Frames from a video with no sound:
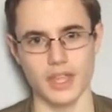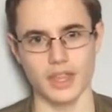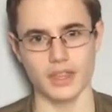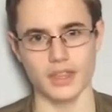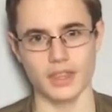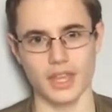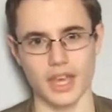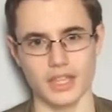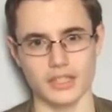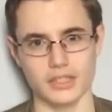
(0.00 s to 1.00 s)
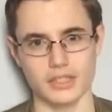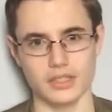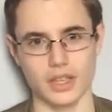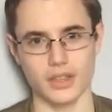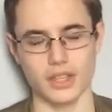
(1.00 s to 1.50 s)
And that is,
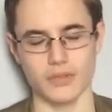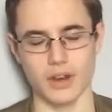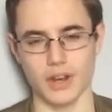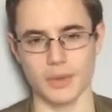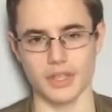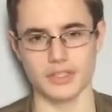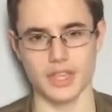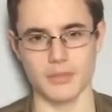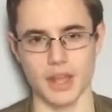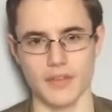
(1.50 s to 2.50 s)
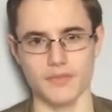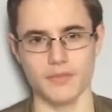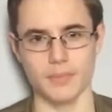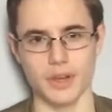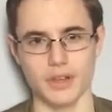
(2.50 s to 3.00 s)
I think, around about the same length,
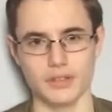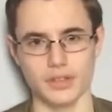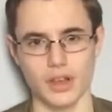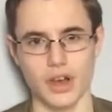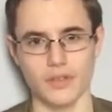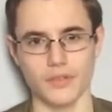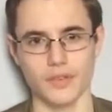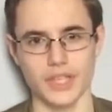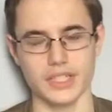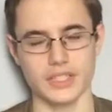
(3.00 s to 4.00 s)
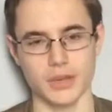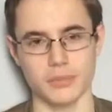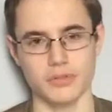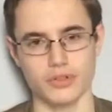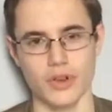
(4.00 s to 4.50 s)
but half of it is
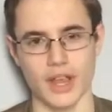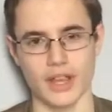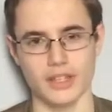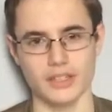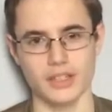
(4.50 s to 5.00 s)
double track,